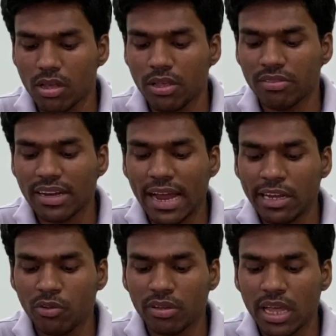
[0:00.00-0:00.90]
Inside
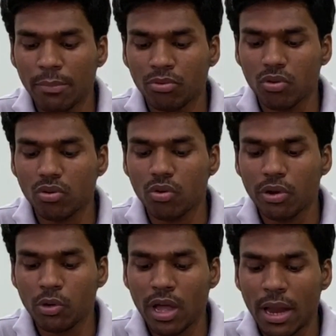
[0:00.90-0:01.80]
iTunes and App Store, go
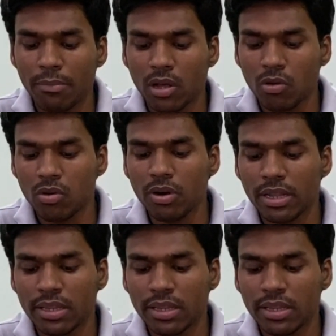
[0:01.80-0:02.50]
into app download and